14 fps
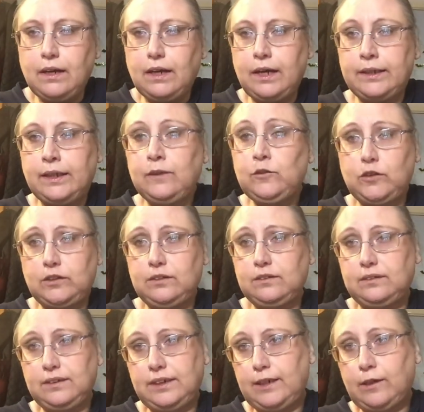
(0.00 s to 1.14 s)
And as you can
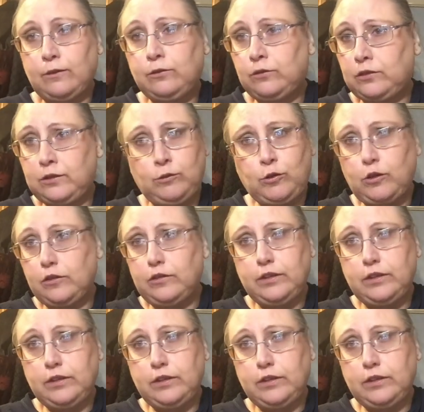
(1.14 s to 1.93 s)
see, I've still got